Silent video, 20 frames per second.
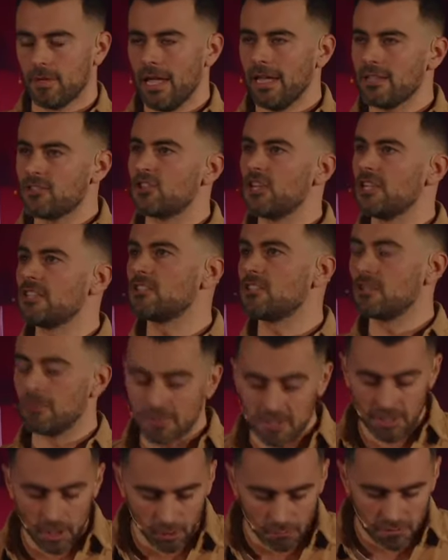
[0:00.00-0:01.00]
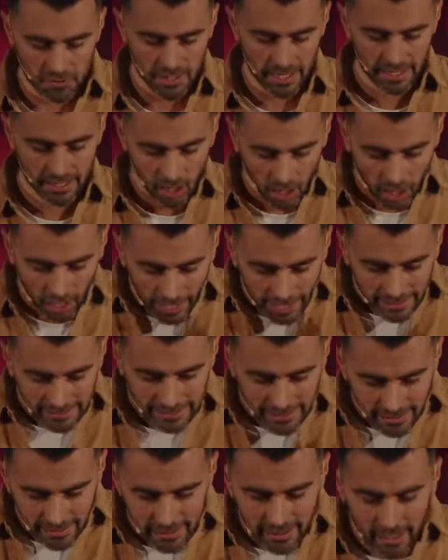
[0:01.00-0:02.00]
As Jesus himself said, I
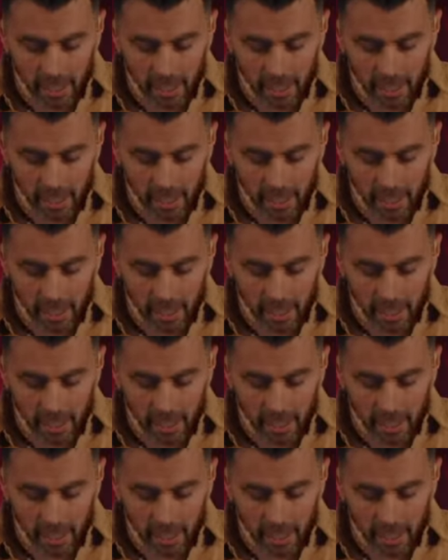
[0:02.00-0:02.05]
didn't